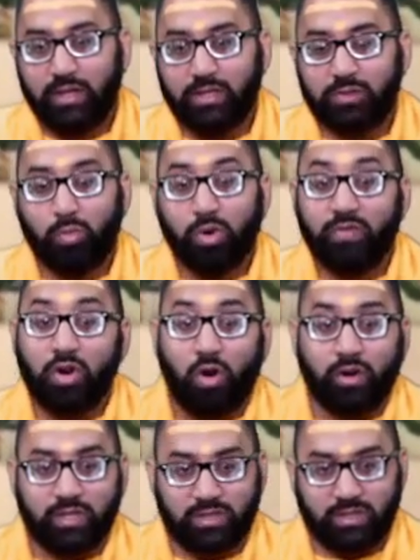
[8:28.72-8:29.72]
It's more of an
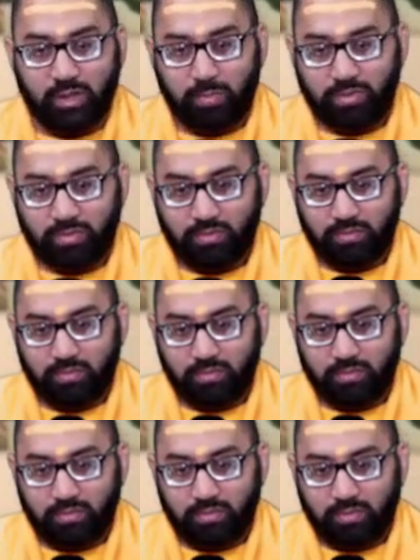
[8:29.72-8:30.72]
archetype
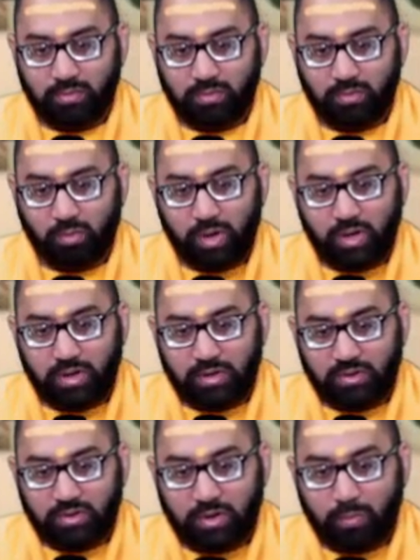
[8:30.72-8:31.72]
where
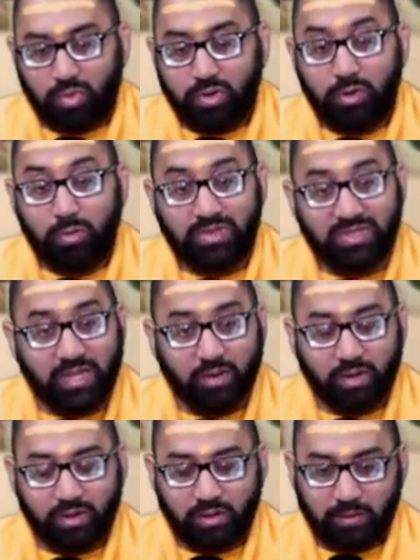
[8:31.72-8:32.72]
someone who is
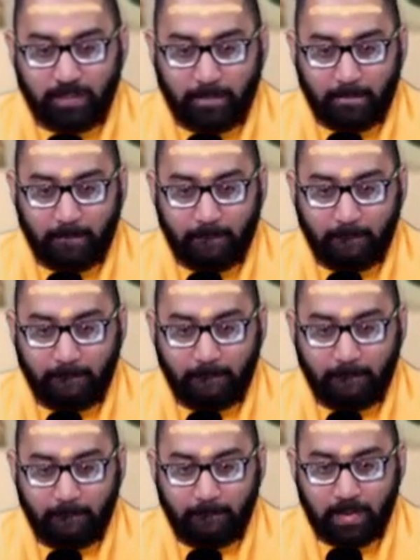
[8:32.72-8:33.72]
daring,
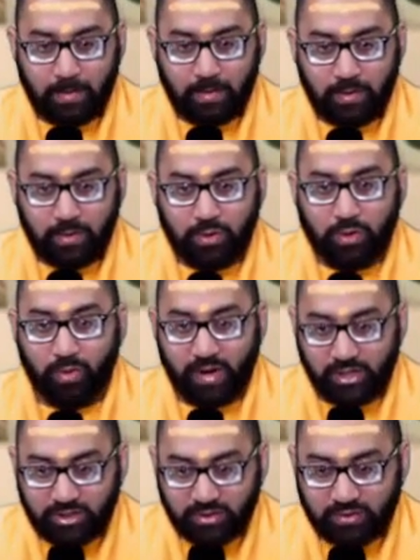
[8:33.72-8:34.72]

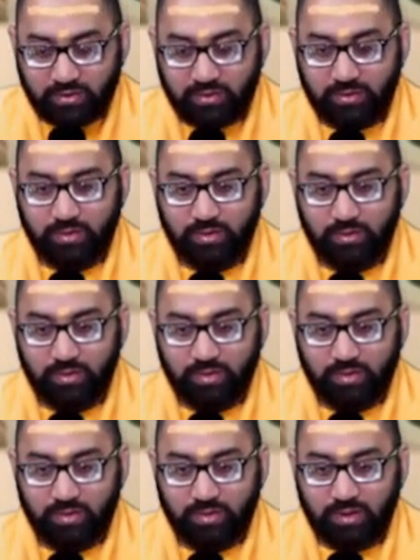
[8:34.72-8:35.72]
courageous,
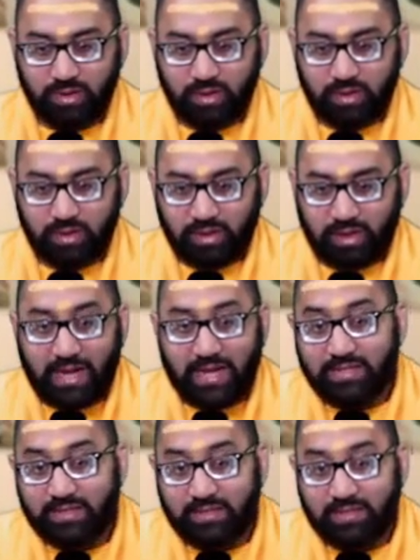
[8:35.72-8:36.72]

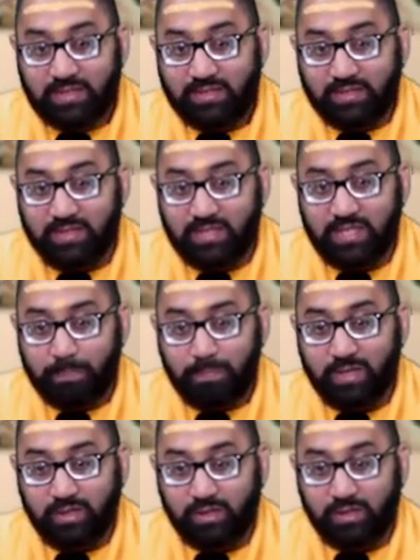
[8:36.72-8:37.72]
has this deep
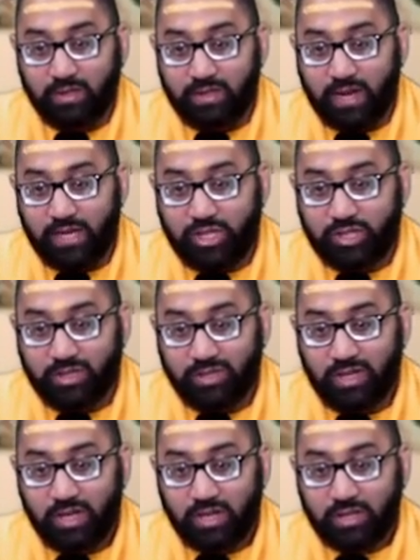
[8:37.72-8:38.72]

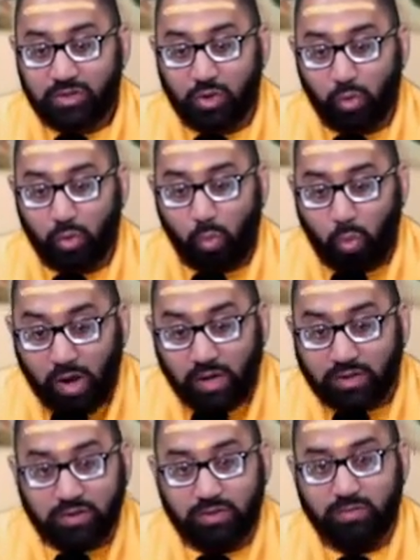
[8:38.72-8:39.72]
inclination to
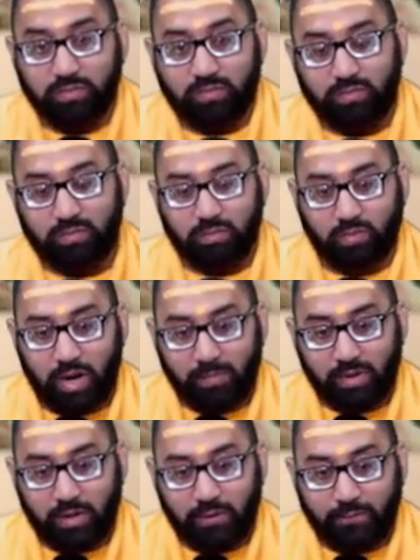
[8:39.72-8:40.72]
want to
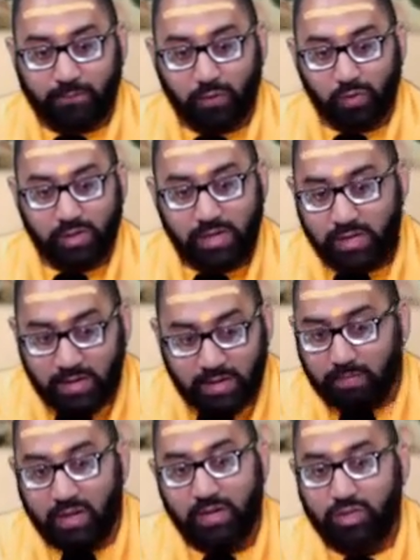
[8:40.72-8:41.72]
grab life fully
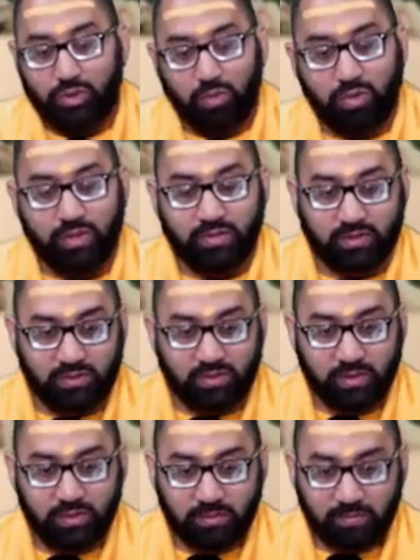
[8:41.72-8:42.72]
and make sure they
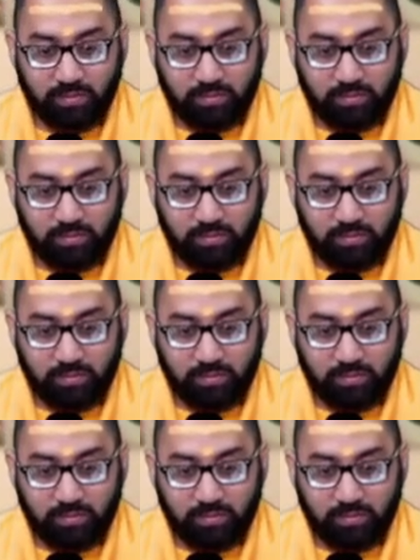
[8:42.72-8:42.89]
succeed,